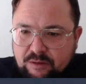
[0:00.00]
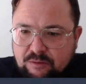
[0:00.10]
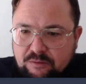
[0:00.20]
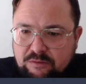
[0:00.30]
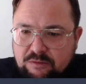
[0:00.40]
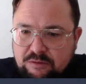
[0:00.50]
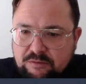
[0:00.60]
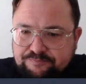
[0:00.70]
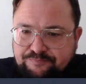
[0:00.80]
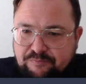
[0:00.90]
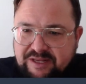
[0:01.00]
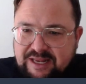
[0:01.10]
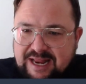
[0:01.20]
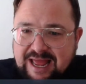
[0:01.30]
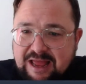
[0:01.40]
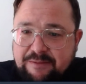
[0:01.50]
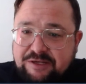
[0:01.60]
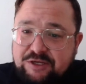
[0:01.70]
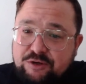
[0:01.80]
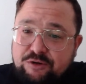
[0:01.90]
Oh, mint lamb is
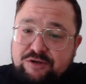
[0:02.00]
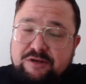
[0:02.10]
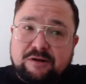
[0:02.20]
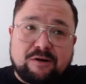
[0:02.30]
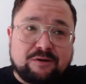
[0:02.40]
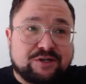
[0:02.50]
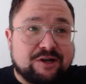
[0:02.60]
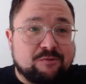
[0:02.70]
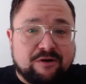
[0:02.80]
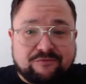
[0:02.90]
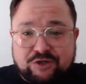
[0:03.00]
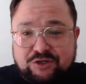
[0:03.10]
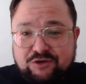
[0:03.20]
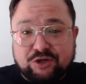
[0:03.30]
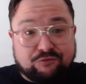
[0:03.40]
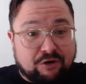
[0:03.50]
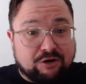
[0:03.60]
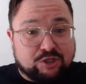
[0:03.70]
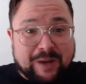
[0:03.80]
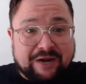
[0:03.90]
good. Oh, do you know what? You're just throwing a
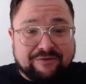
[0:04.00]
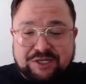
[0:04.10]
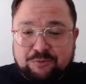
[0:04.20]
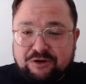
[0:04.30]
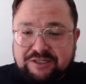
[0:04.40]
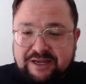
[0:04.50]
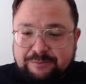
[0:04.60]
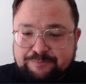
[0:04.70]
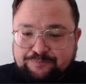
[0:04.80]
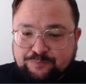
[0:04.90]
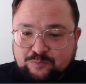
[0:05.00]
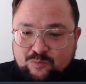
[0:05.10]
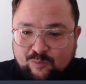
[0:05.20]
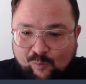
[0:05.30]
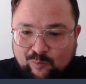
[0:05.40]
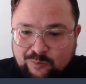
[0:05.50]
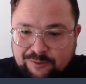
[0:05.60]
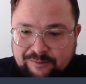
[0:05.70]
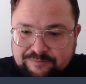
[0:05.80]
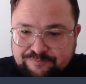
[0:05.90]
spanner into the works there.
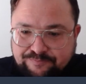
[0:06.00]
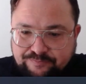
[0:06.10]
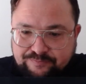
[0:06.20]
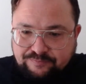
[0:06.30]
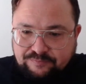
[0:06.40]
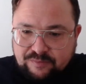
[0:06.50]
I